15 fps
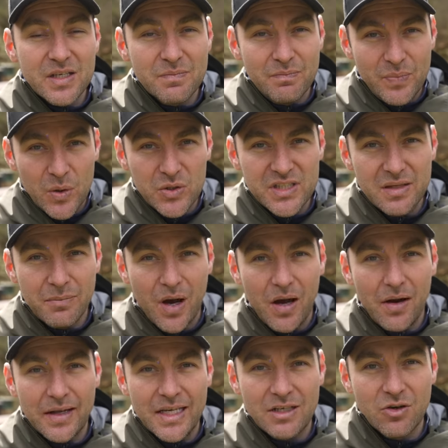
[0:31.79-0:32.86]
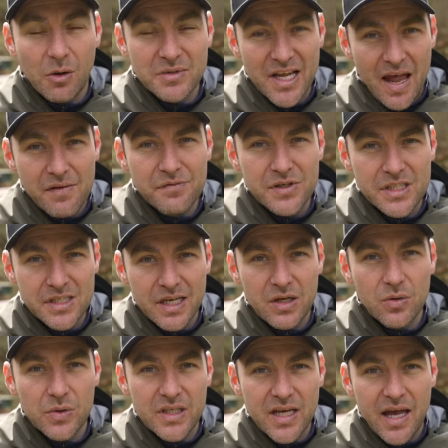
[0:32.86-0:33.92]
it's boosted my honey crops every
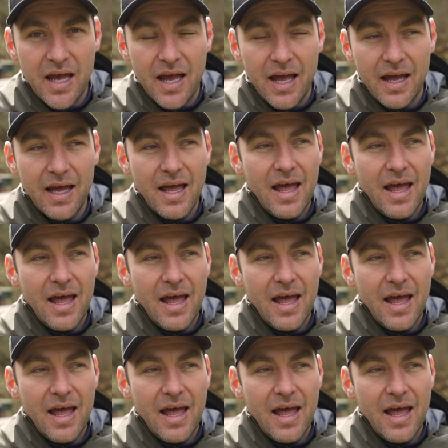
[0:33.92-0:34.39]
single year.